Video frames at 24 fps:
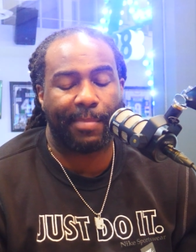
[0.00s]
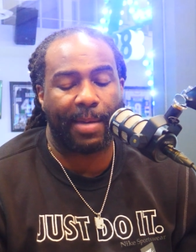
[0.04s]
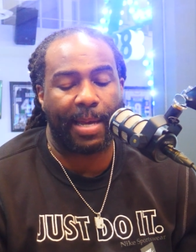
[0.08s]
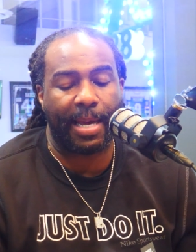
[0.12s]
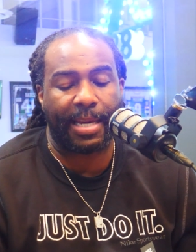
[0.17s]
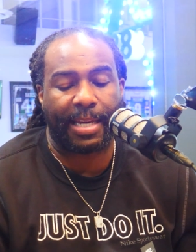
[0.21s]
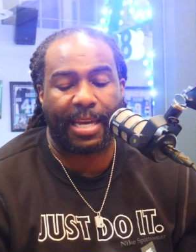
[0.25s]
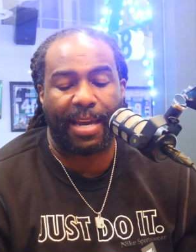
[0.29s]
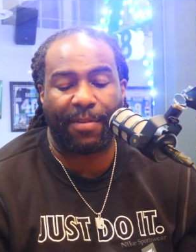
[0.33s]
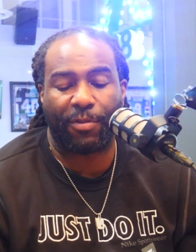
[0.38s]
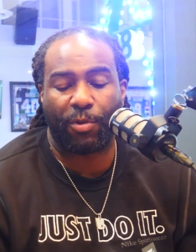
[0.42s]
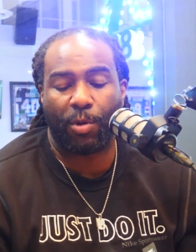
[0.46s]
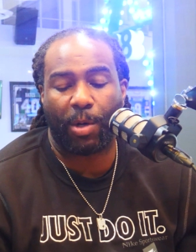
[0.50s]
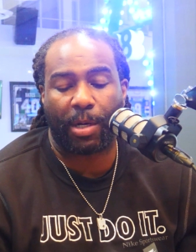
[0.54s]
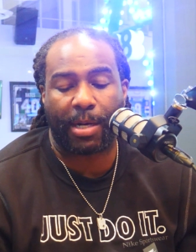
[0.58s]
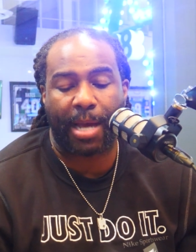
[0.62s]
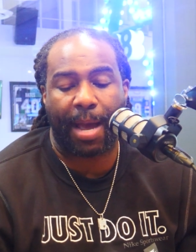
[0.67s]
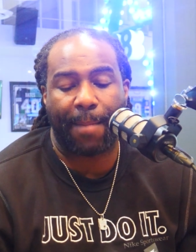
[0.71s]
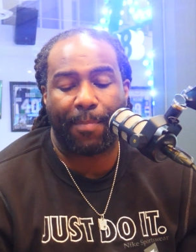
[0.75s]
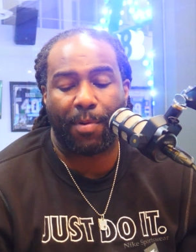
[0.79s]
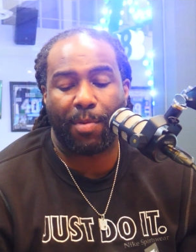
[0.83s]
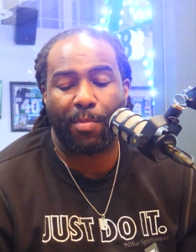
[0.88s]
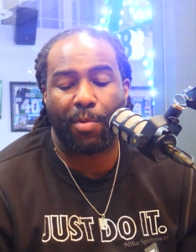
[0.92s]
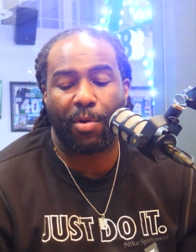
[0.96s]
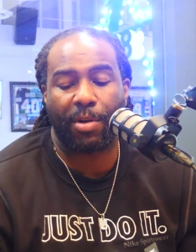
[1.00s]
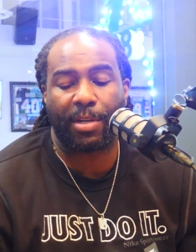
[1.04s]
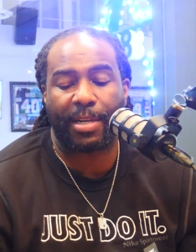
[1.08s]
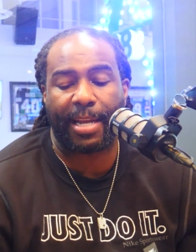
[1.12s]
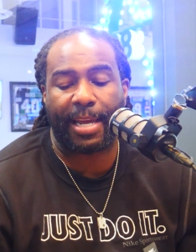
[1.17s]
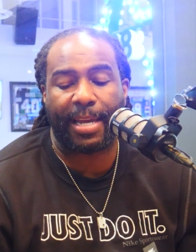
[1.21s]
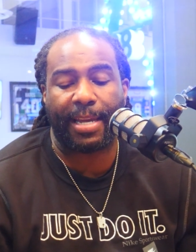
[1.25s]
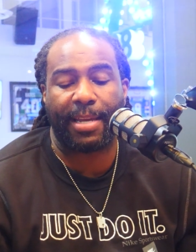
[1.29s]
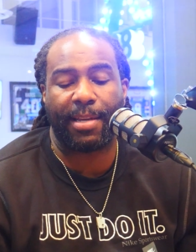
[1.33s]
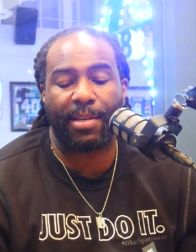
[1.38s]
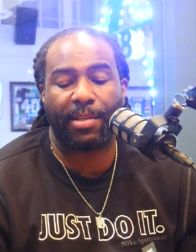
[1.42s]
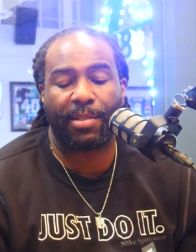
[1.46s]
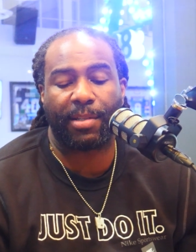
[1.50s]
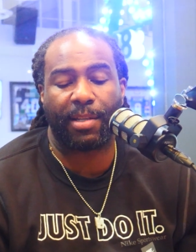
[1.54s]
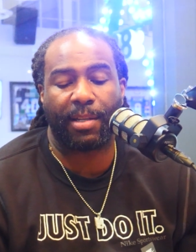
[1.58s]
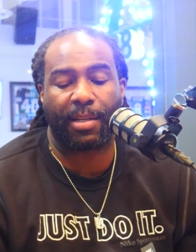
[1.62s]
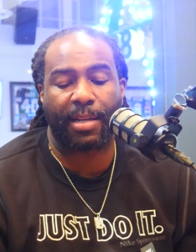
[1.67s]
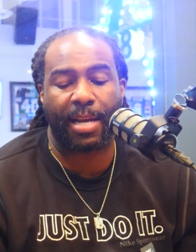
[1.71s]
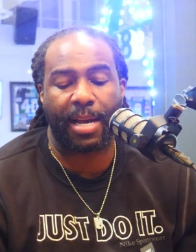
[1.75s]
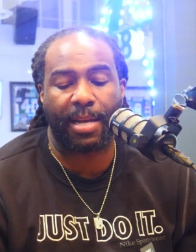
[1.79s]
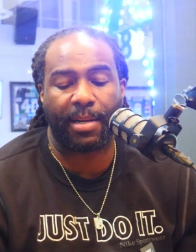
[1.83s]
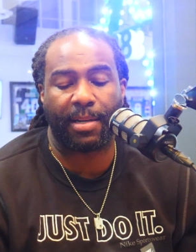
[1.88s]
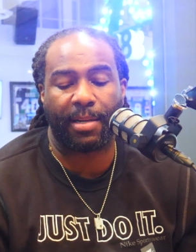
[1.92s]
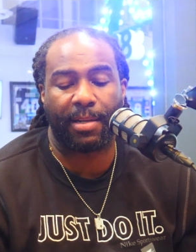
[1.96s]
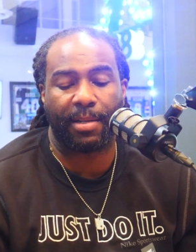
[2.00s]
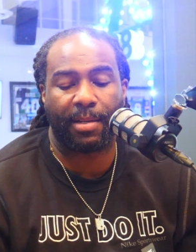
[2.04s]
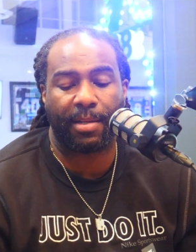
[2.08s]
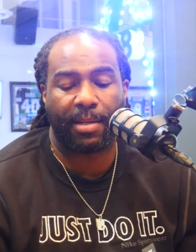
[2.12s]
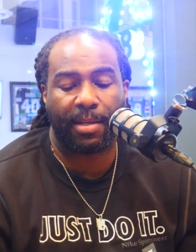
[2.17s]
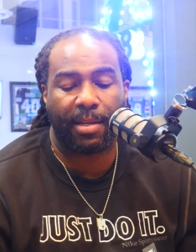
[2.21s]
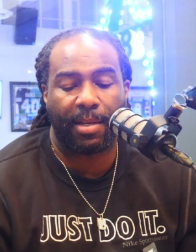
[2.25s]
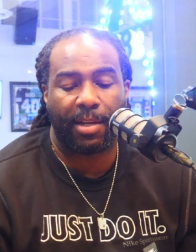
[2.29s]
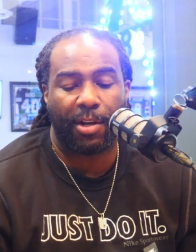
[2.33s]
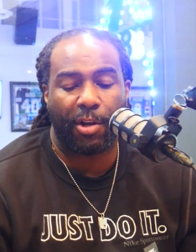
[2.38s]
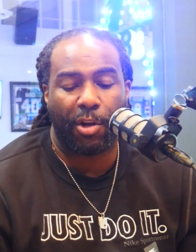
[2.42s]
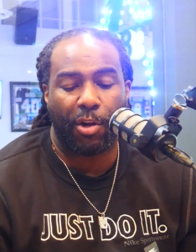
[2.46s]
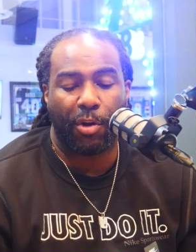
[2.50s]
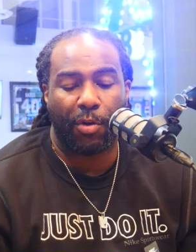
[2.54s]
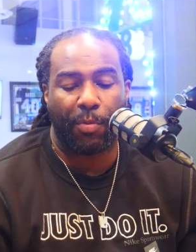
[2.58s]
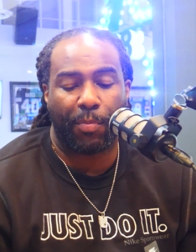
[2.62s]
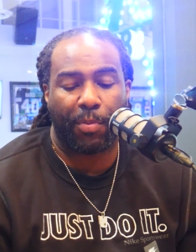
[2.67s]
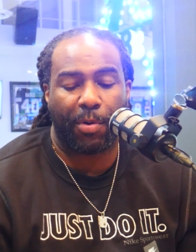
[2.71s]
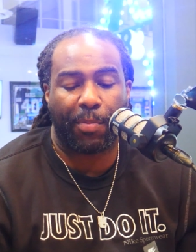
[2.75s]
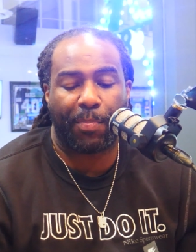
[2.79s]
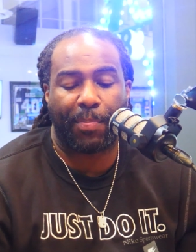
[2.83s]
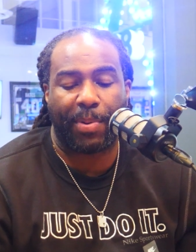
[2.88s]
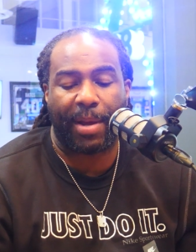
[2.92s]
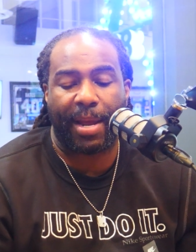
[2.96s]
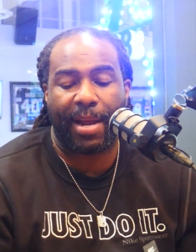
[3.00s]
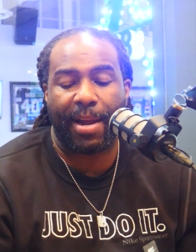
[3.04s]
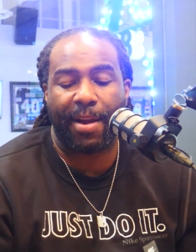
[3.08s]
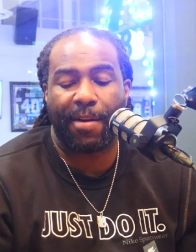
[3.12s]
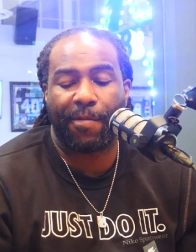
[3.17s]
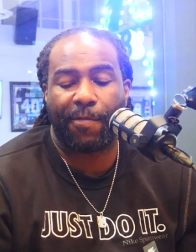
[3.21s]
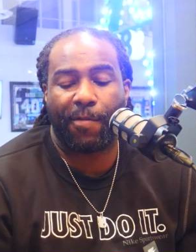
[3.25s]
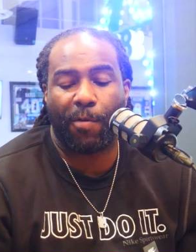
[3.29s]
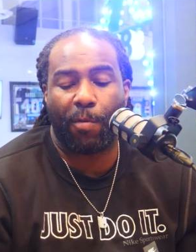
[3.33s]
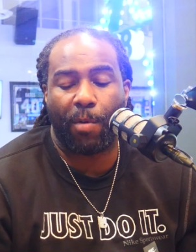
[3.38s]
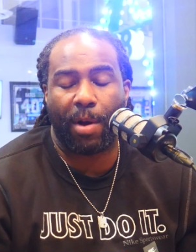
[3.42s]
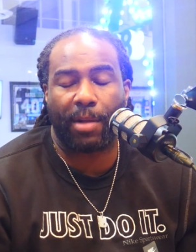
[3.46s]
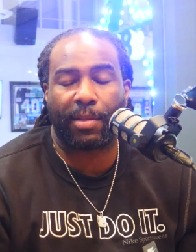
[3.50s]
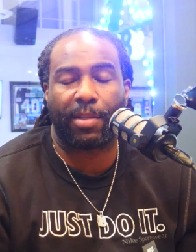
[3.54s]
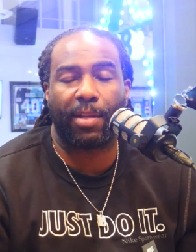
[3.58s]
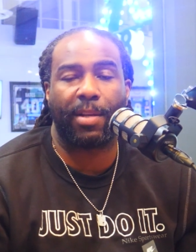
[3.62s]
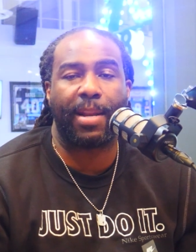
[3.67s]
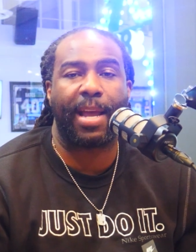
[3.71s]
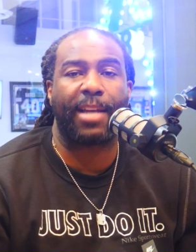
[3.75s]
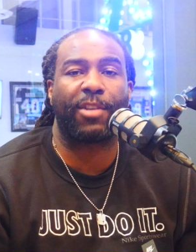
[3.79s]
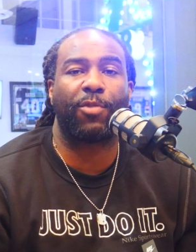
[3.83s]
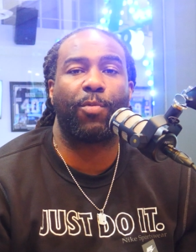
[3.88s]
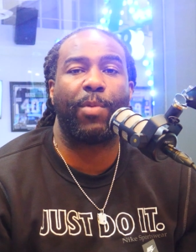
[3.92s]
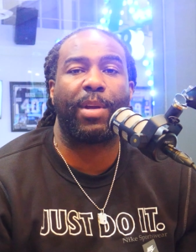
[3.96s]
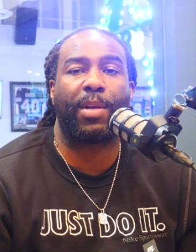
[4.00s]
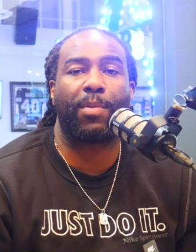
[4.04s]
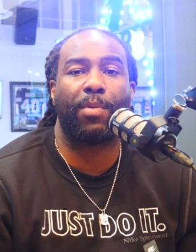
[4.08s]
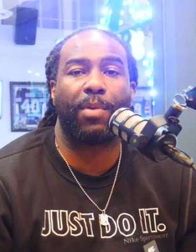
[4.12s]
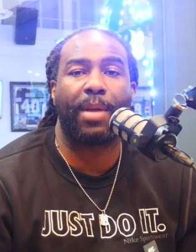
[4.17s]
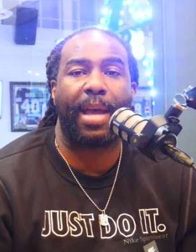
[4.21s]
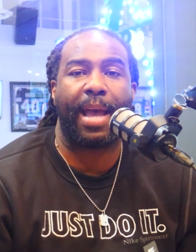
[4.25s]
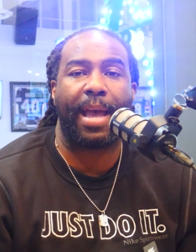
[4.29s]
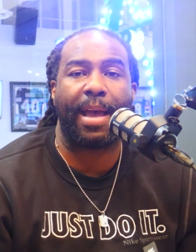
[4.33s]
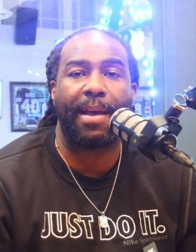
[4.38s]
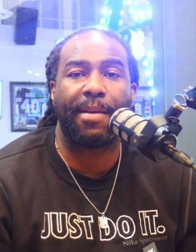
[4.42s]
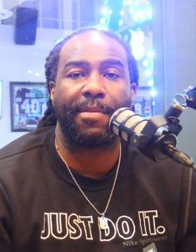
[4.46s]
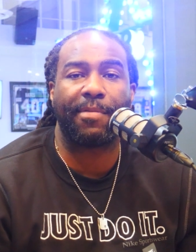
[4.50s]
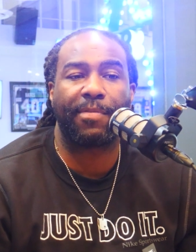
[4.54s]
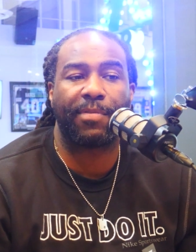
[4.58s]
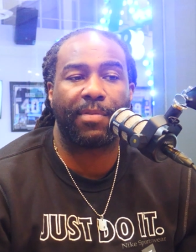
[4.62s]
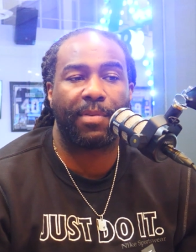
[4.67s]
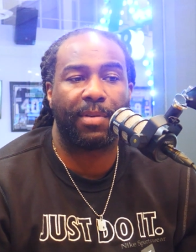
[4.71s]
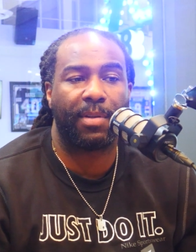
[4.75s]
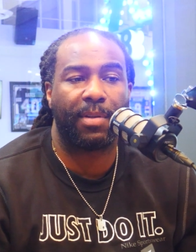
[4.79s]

it gives you a couple more days to kind of prepare for what the next week will have.